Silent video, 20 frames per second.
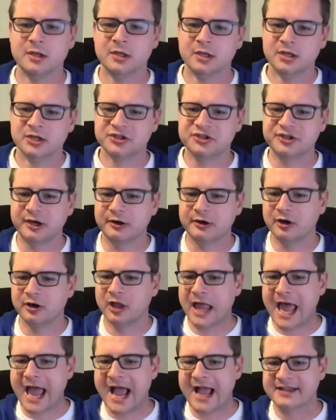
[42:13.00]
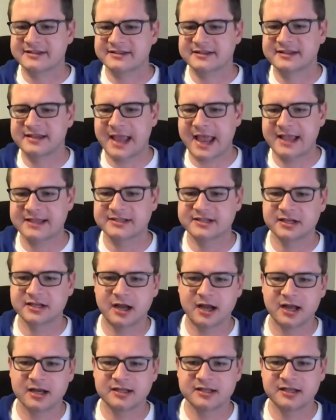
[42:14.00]
Cheryl asks, has
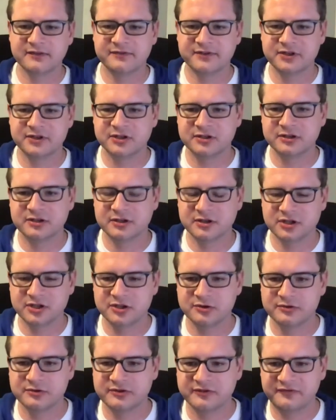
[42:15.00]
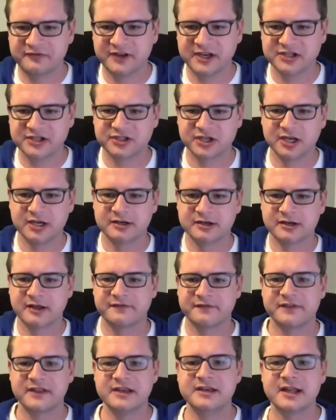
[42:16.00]
God given you the vision of
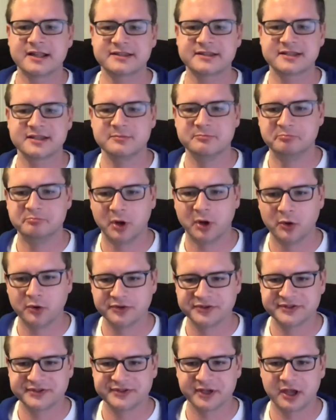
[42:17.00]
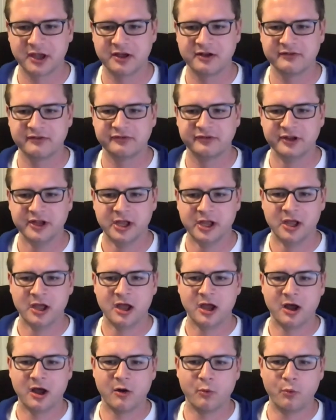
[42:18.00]
the nuts and bolts of
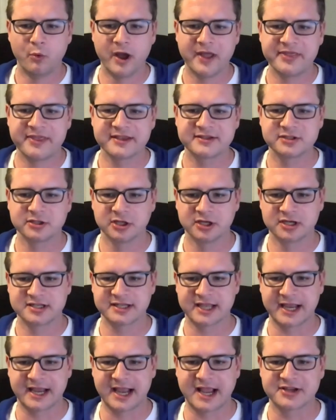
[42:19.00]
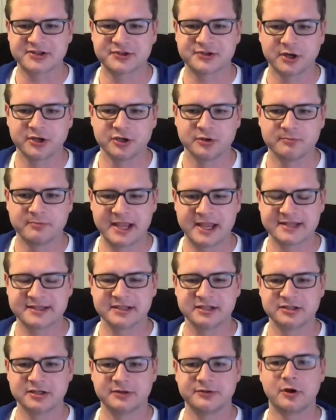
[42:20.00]
what this looks like? I saw your
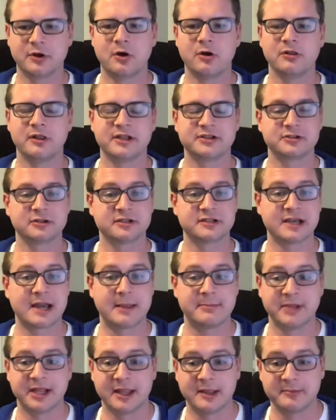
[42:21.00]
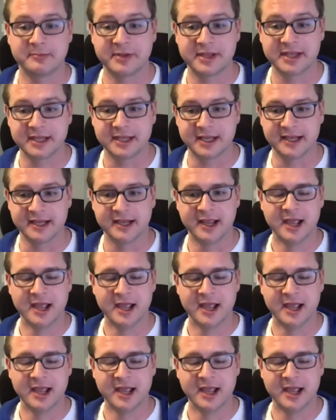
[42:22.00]
message on the Hold On Church at MLMP.